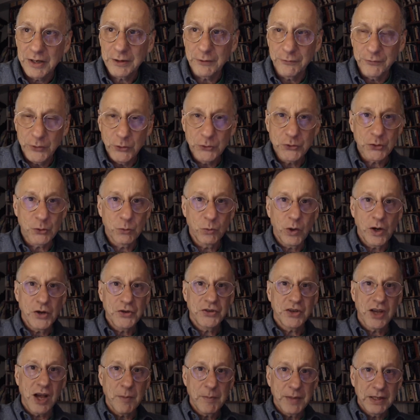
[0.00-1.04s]
The future was
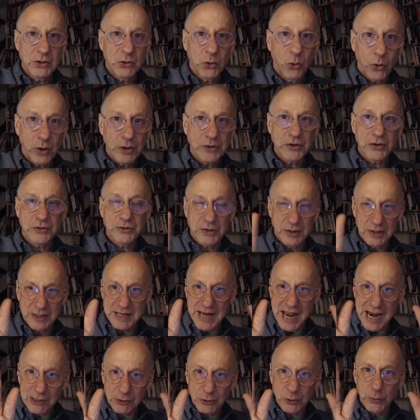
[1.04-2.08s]
coming towards us and
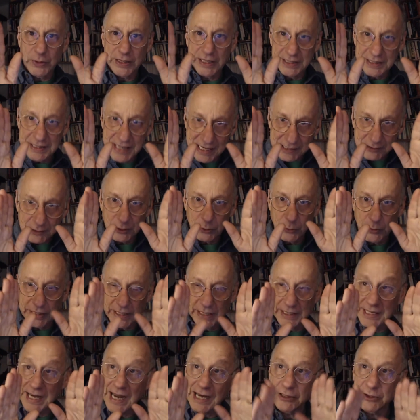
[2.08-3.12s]
narrowing and narrowing
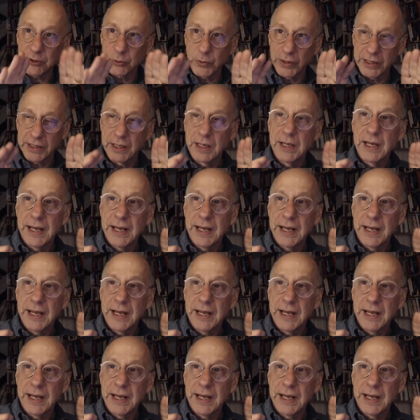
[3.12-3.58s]
and narrowing.